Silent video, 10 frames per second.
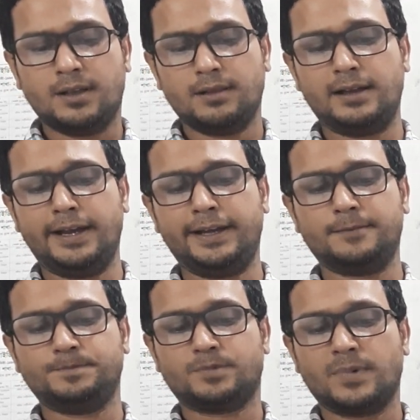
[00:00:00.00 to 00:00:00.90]
like
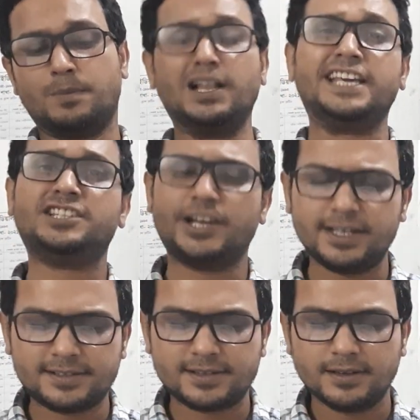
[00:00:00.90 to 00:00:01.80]
playing
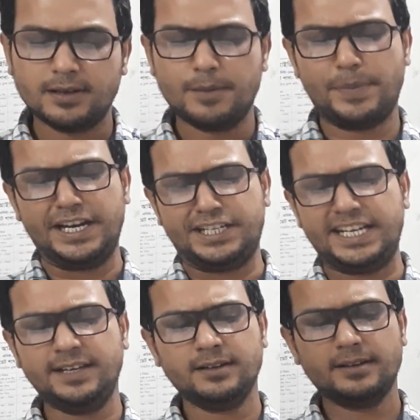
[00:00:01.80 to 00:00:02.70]
chess,
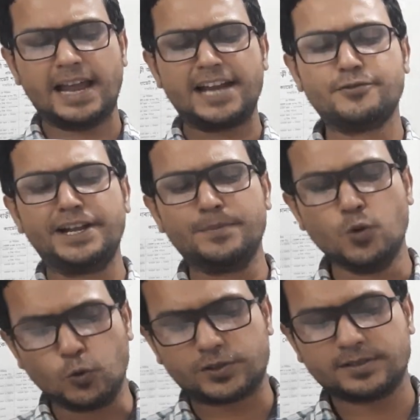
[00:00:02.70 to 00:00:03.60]
painting, and reading
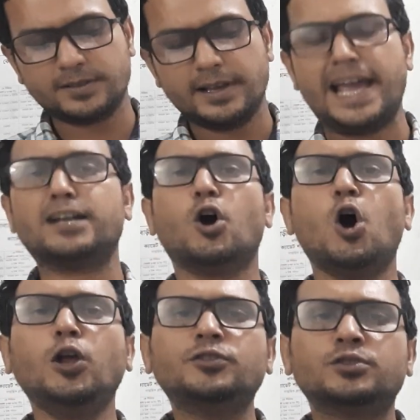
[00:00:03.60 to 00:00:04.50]
books. And
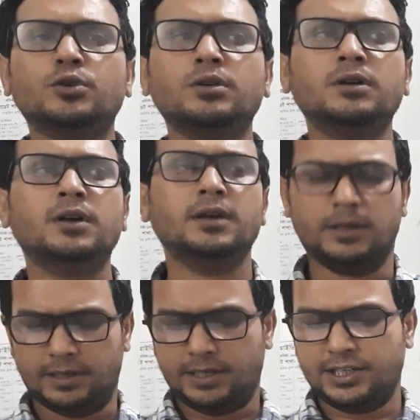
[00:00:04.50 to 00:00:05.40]
also,
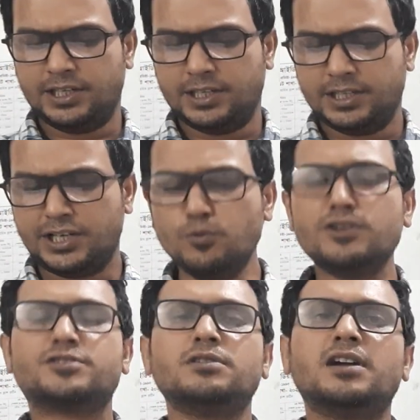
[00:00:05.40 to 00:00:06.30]
she
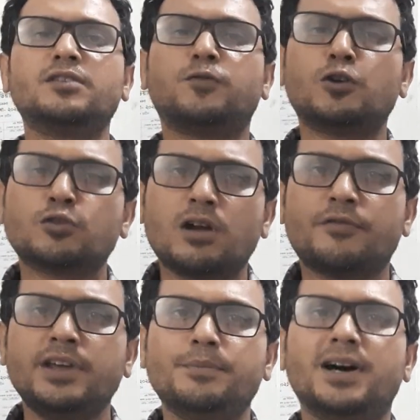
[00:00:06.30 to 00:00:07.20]
wants to learn
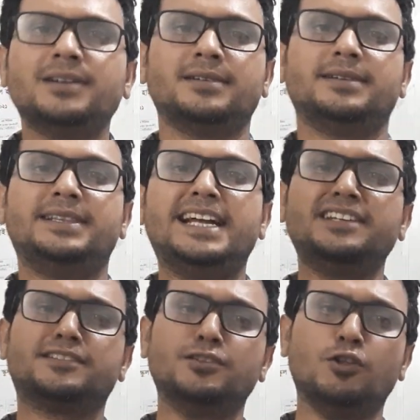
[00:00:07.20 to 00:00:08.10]
photography, but that
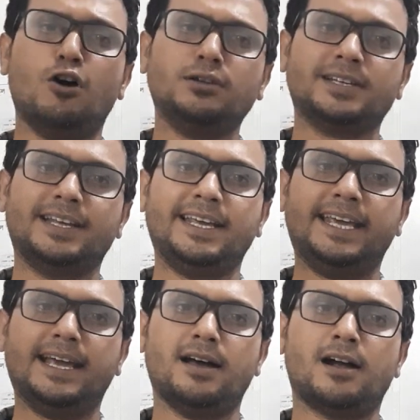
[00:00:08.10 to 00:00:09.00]
is not
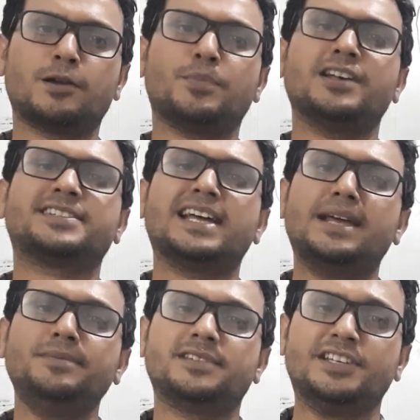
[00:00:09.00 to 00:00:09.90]
her
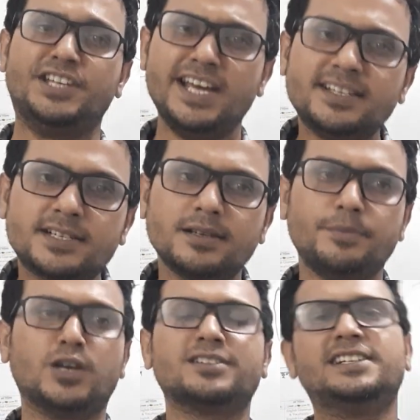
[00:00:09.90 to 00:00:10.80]
pastimes yet
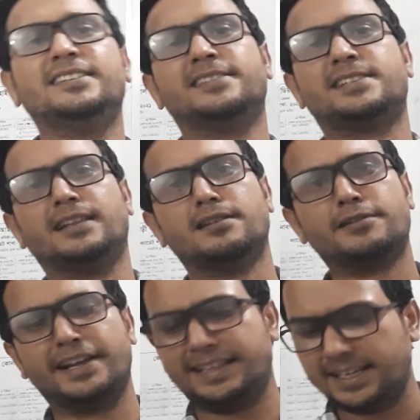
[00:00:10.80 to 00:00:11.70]
because she is still
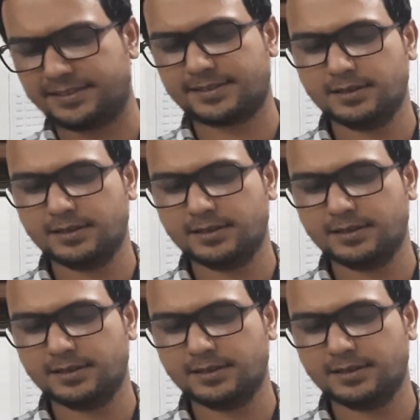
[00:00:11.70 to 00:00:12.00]
learning this.